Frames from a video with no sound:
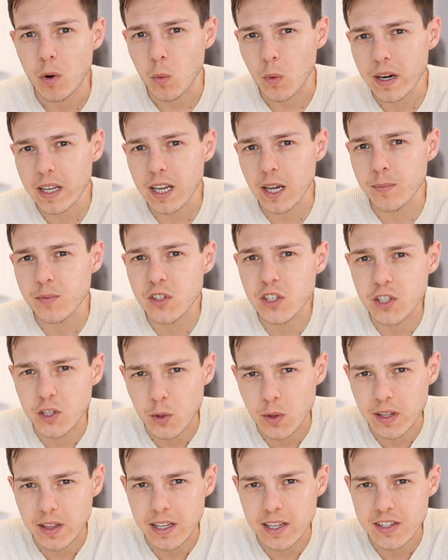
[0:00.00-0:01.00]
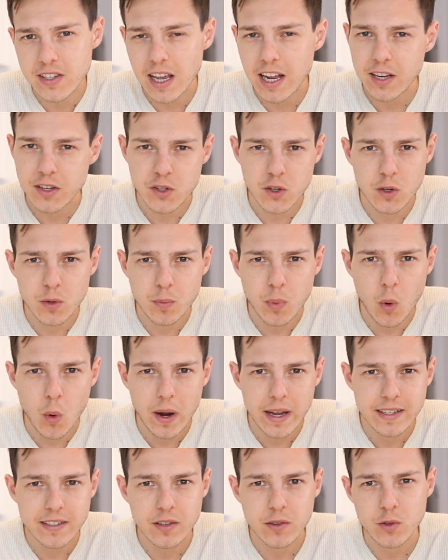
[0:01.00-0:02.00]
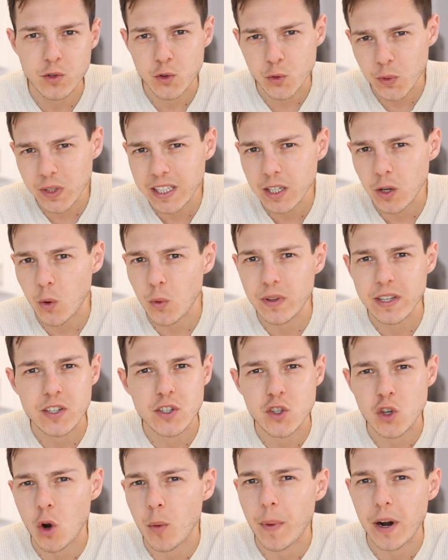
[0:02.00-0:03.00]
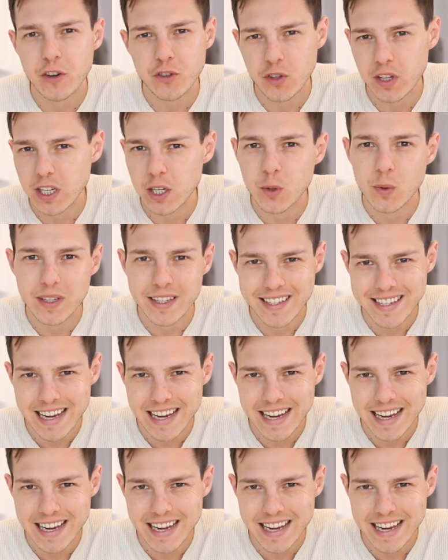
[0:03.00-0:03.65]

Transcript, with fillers: But when it comes to doing this, at a certain point, there's really only so much that you could